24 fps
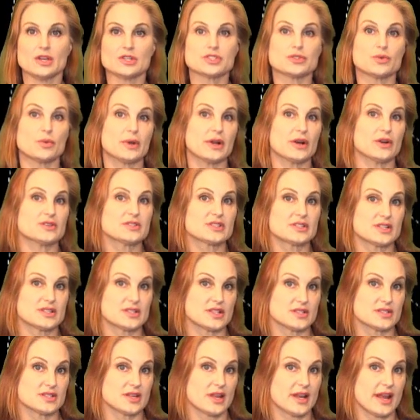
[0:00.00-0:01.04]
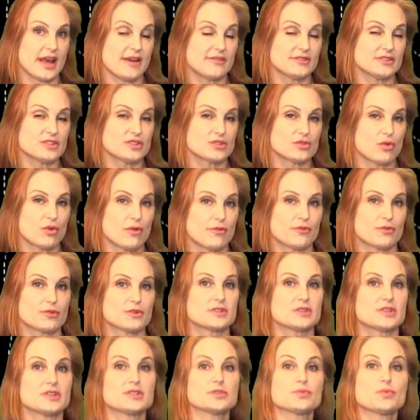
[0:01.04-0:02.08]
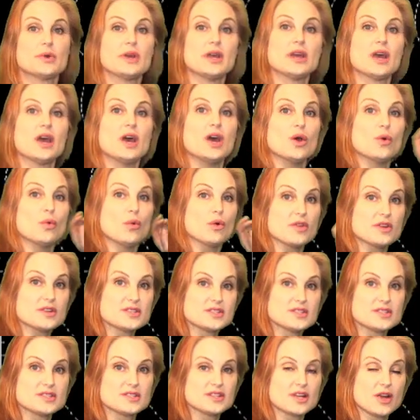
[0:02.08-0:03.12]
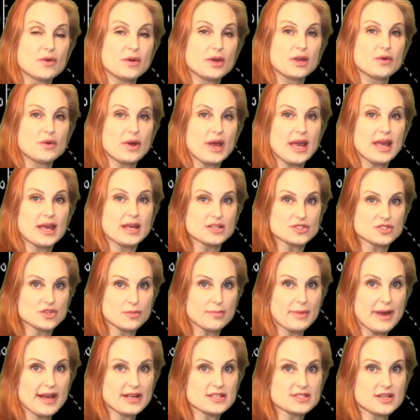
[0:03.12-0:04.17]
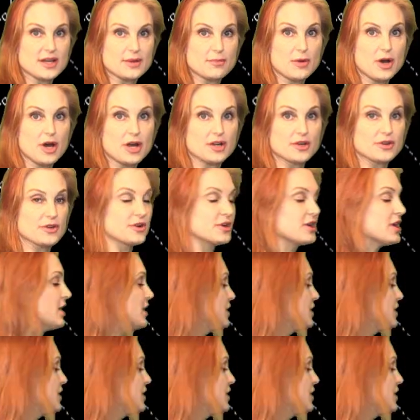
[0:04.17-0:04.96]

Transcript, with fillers: So what else does the sun have in store for us this week? Well, this is Stereo A. It's our backside monitor.